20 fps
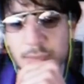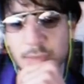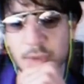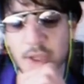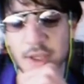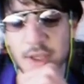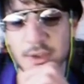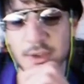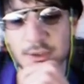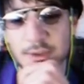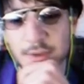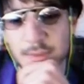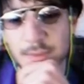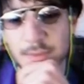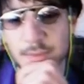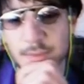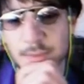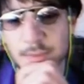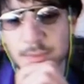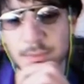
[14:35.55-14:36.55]
Yes.
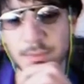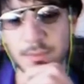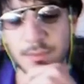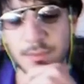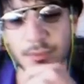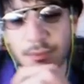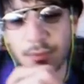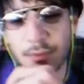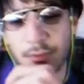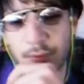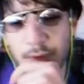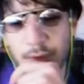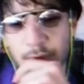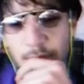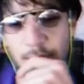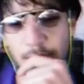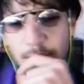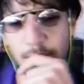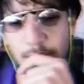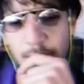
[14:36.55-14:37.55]
And
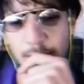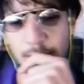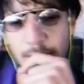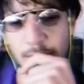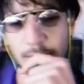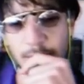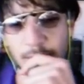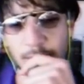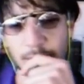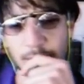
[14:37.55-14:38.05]
something that is